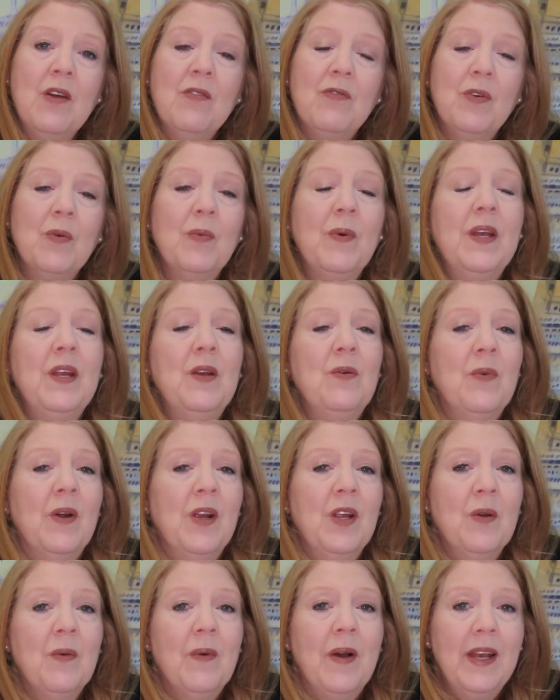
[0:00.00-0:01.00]
for when and
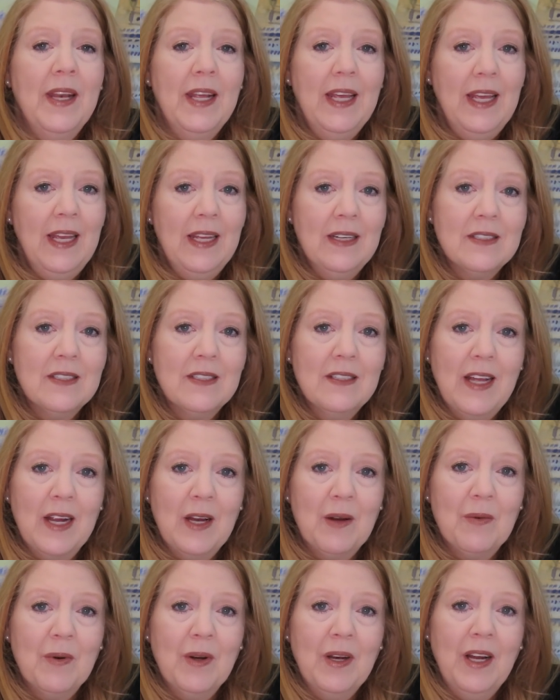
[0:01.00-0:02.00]
where you want to eat,
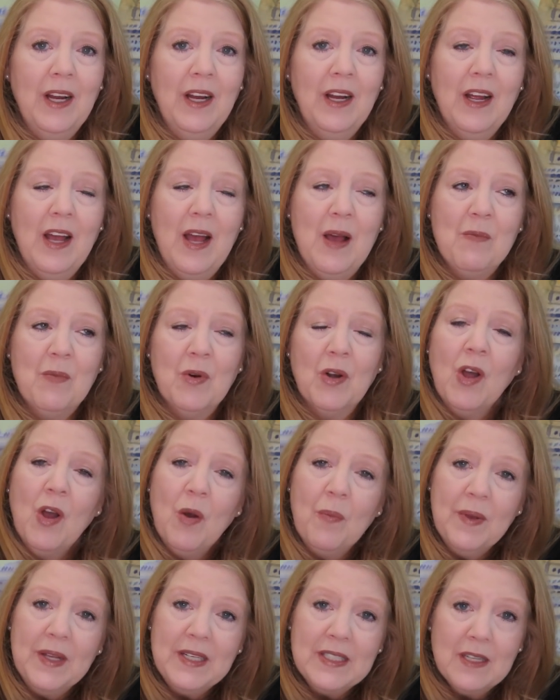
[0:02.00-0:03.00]
like we're
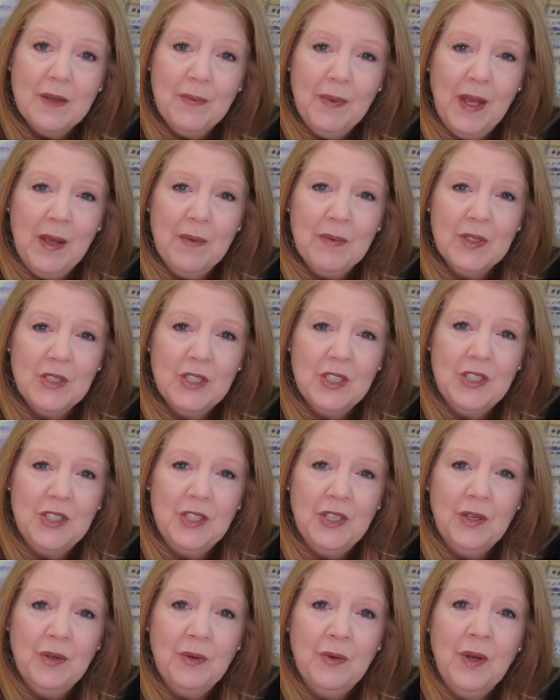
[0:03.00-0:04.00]
hoping to be able to
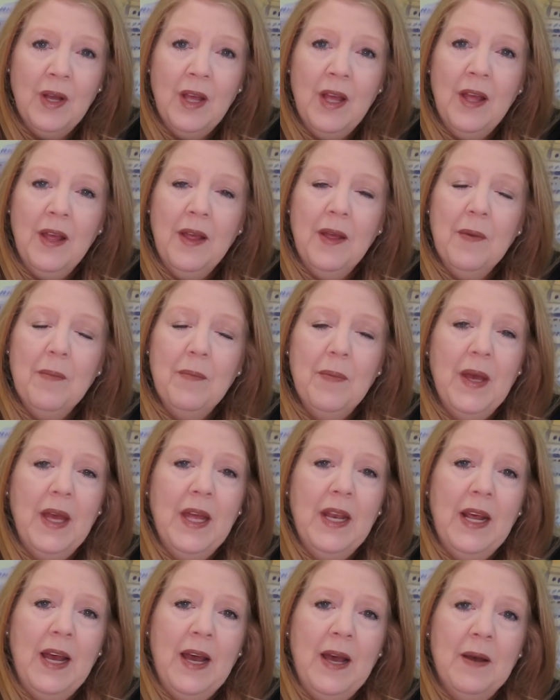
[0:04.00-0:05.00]
do,
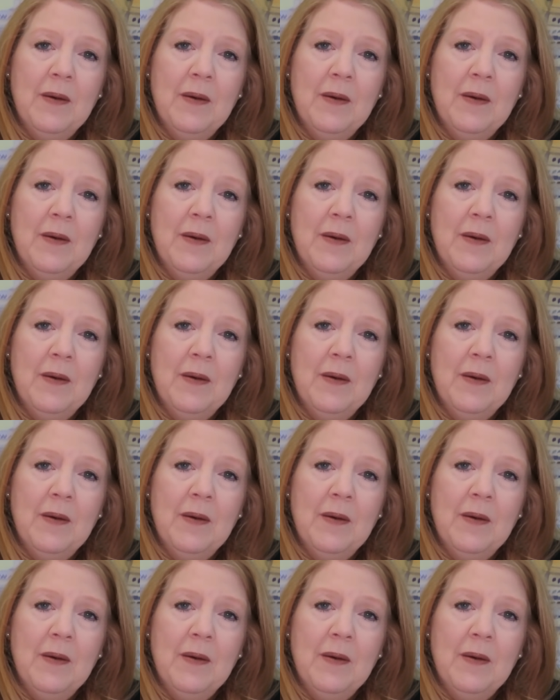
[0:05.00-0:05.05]
but